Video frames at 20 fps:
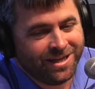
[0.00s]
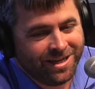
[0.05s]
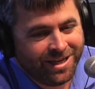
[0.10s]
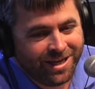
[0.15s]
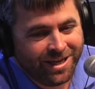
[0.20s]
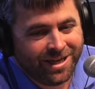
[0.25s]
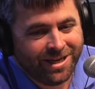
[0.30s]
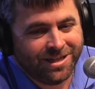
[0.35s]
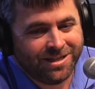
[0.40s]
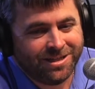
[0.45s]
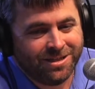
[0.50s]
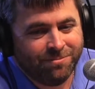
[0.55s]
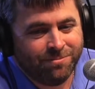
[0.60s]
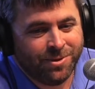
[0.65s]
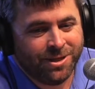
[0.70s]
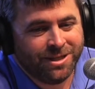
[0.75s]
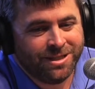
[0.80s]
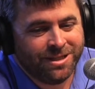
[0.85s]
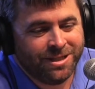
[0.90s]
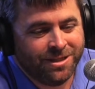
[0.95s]
Yeah, it's a
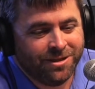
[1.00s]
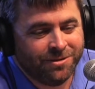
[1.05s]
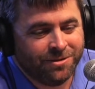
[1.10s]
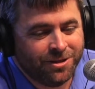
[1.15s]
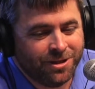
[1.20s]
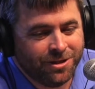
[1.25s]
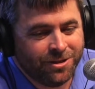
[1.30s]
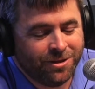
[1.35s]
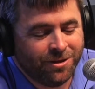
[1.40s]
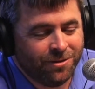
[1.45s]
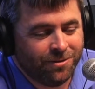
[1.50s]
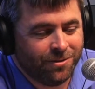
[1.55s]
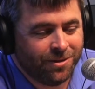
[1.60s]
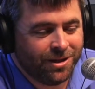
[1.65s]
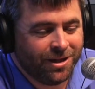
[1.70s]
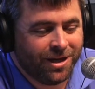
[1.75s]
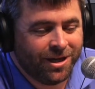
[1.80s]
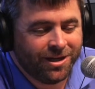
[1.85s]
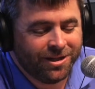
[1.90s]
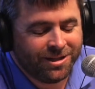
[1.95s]
big deal. You know,
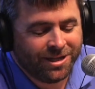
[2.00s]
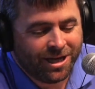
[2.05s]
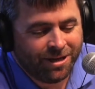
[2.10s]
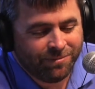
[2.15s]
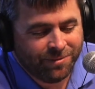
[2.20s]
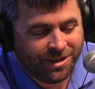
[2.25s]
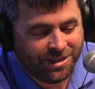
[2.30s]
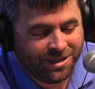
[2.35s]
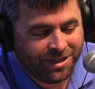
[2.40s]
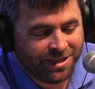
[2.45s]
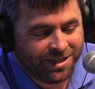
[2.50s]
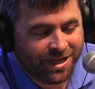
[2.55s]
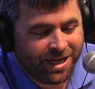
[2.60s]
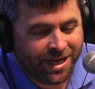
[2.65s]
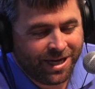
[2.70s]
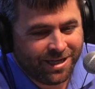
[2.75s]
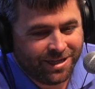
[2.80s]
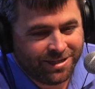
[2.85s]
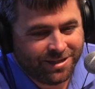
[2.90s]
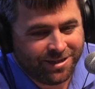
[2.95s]
a lot of the time these
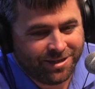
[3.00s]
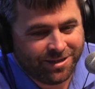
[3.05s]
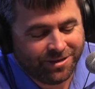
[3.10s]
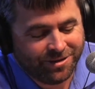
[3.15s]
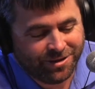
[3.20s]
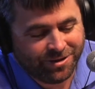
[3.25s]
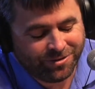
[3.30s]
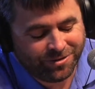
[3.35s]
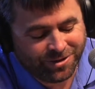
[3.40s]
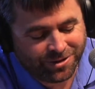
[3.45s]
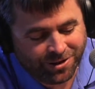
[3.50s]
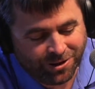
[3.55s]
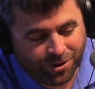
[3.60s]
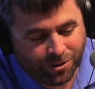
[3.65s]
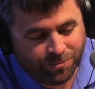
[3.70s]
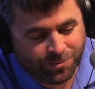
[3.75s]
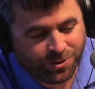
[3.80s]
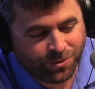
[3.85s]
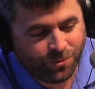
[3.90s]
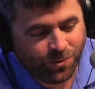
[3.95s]
lanais, they're sloped